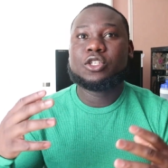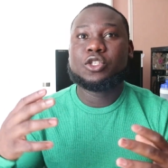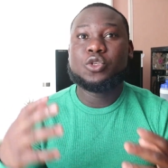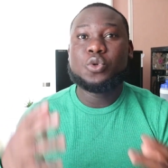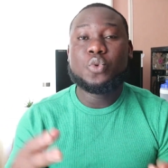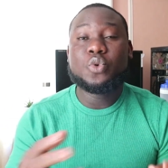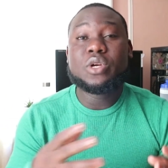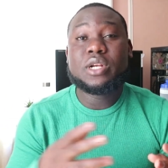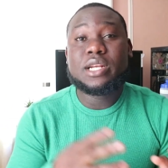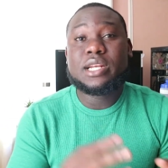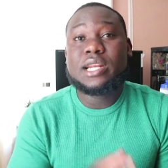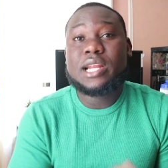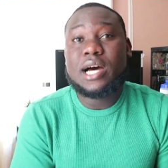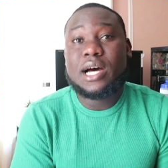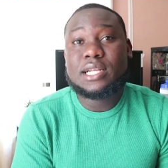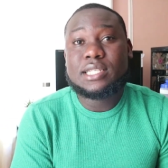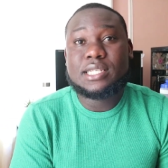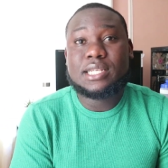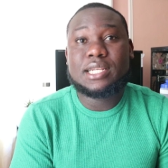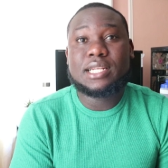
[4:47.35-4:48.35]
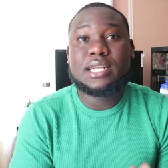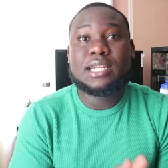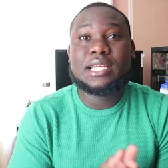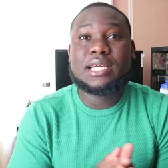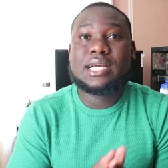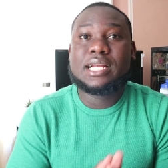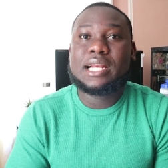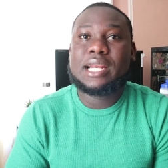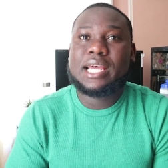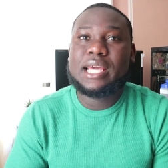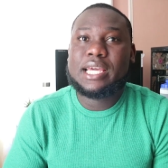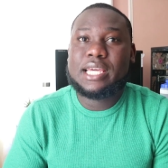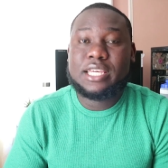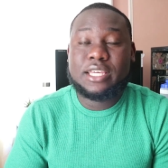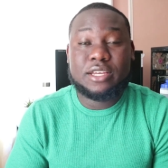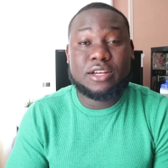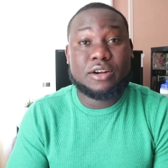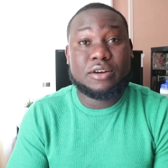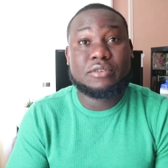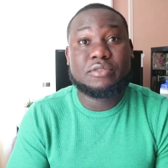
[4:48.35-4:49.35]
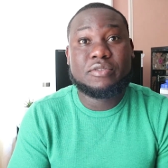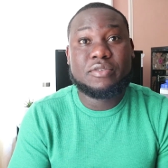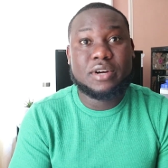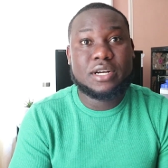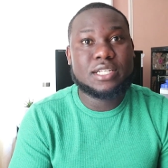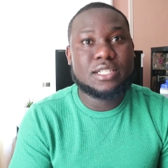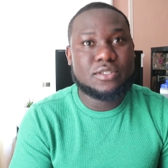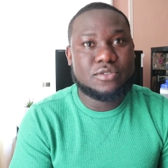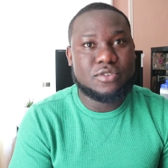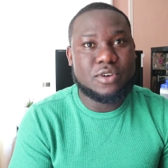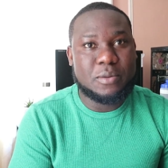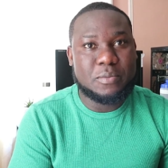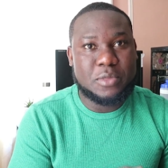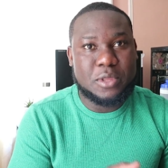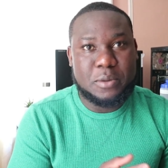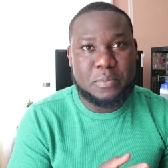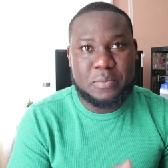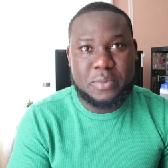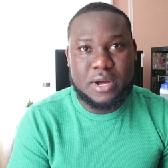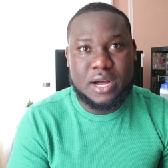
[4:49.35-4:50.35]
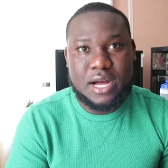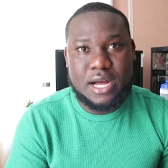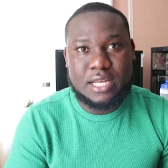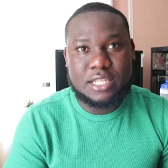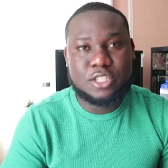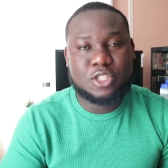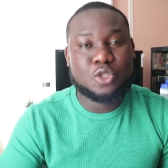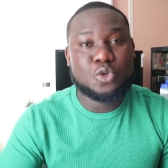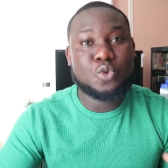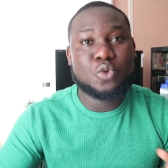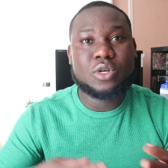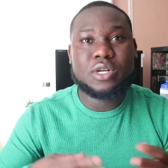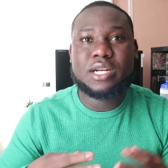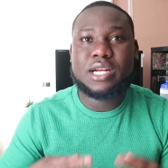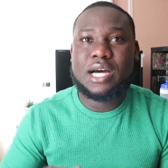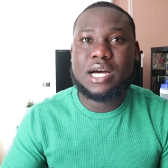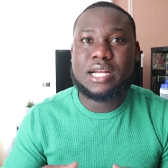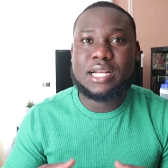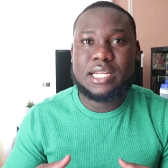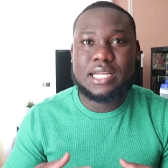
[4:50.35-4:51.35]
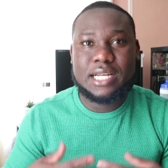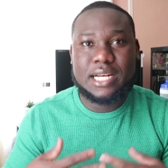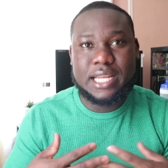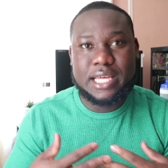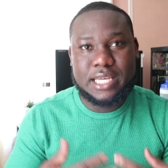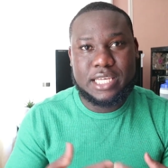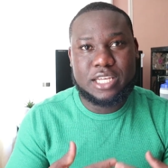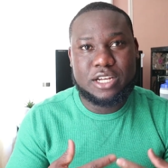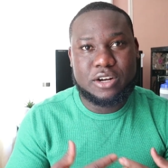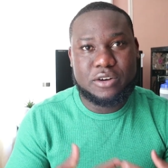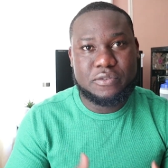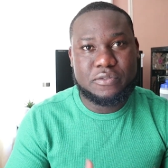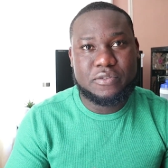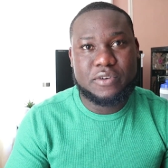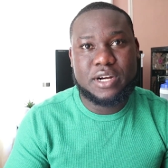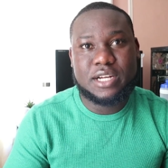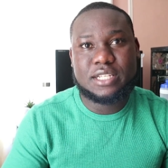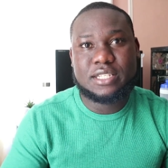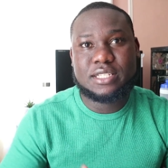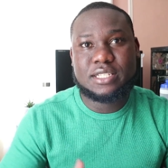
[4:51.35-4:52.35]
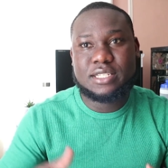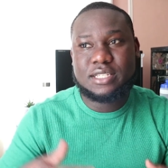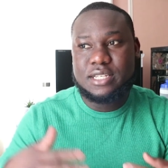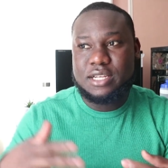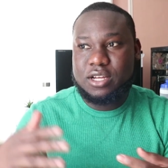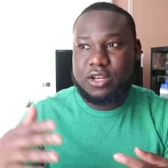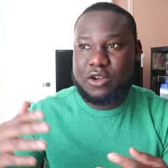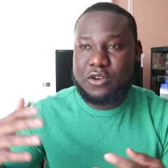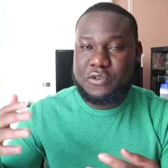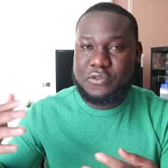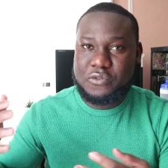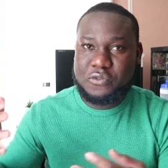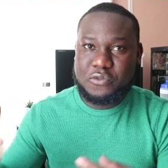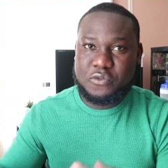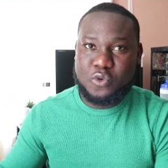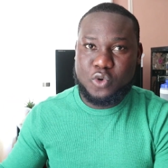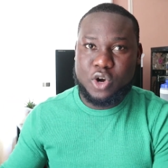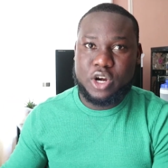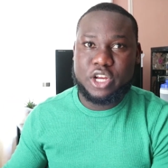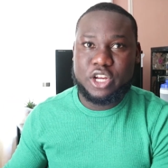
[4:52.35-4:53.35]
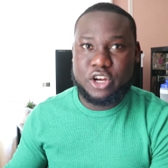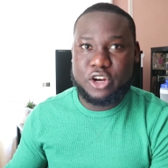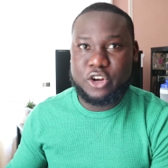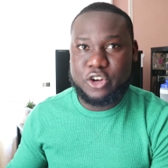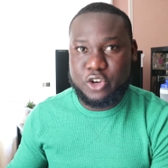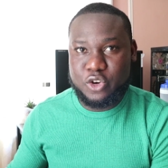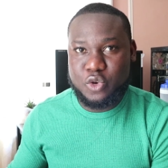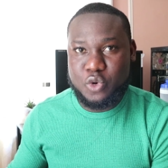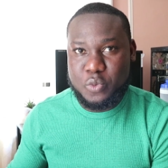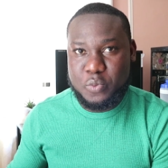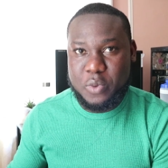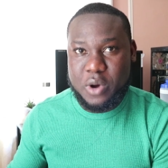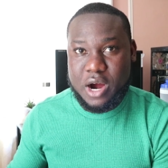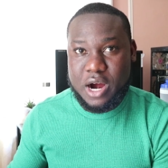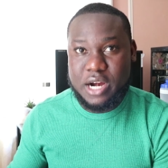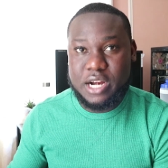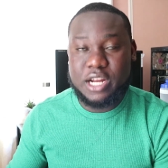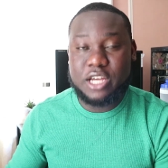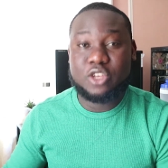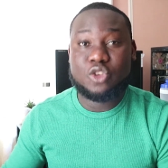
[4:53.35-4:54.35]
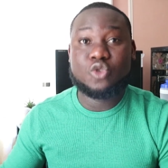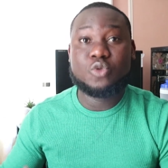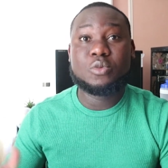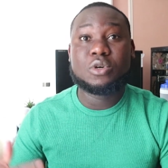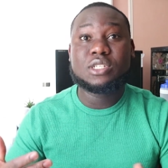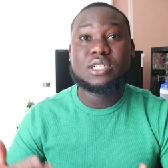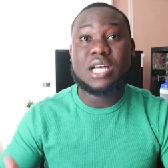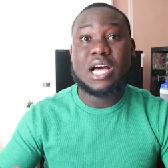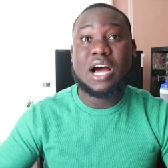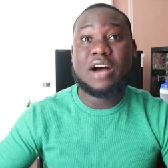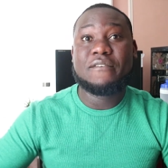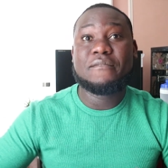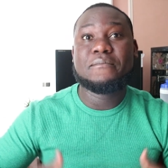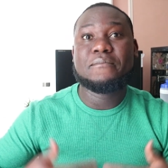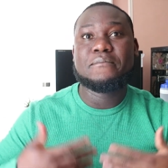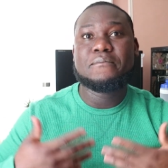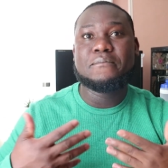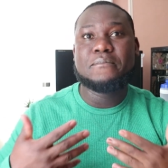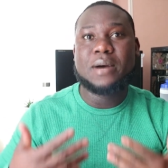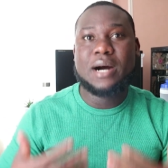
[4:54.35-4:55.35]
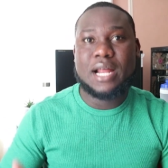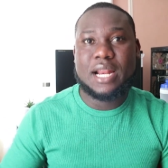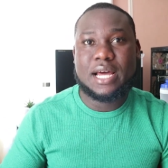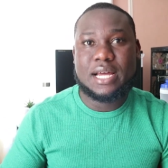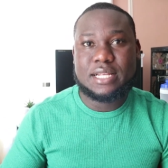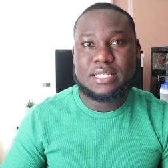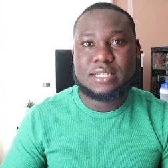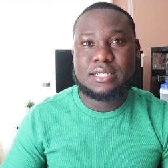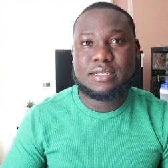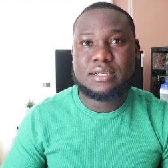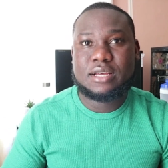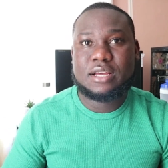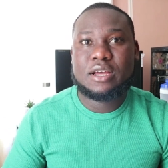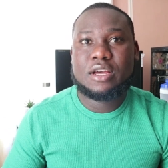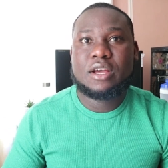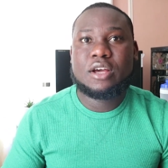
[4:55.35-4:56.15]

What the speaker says: Do not neglect your friends from the past. Do not neglect your friends for your new partner. You must have balance.